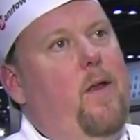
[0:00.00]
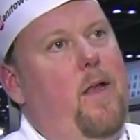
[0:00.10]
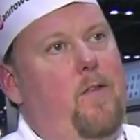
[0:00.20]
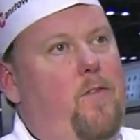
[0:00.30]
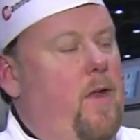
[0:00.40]

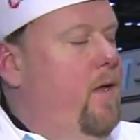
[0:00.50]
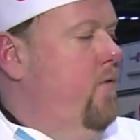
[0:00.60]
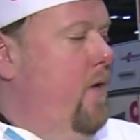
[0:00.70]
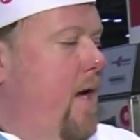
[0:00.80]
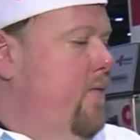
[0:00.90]
unit
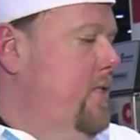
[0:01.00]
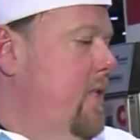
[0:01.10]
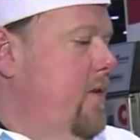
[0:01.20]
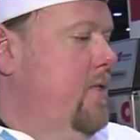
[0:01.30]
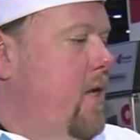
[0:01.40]
is
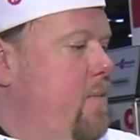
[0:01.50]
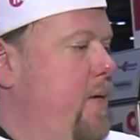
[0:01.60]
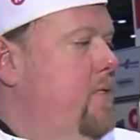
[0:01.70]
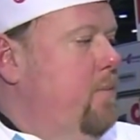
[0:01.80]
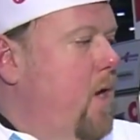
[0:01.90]
obviously there's going to
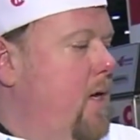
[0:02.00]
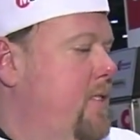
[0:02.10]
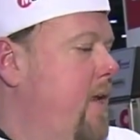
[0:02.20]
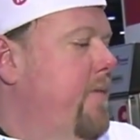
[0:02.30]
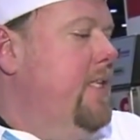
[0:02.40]
be some
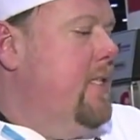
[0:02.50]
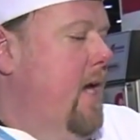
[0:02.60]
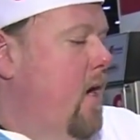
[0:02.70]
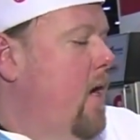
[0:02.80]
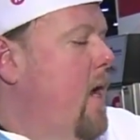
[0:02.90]
cost savings
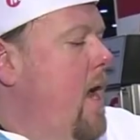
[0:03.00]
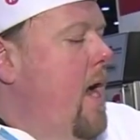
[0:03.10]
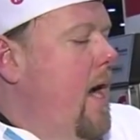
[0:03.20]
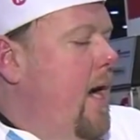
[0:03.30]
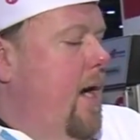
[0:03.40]
there
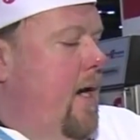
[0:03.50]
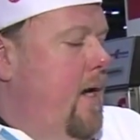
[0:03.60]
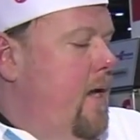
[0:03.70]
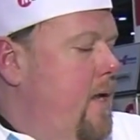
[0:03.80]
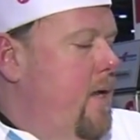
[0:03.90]

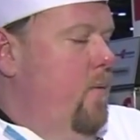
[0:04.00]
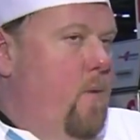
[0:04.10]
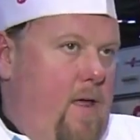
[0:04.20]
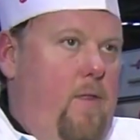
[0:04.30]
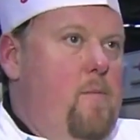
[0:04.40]

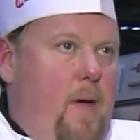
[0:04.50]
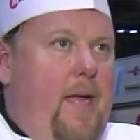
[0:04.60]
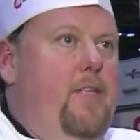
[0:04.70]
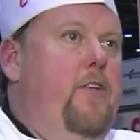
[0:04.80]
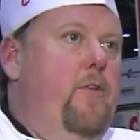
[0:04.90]
rather than
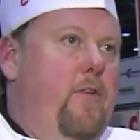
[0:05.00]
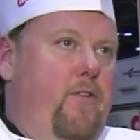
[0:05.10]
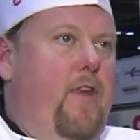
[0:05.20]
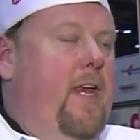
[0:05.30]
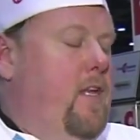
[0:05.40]
buying 2
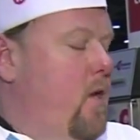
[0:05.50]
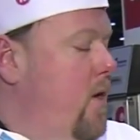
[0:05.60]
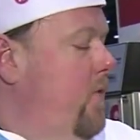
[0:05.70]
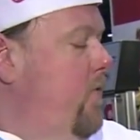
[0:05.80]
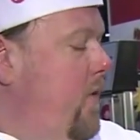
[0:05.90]
distinct
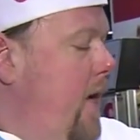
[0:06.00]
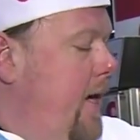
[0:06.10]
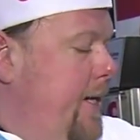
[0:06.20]
units.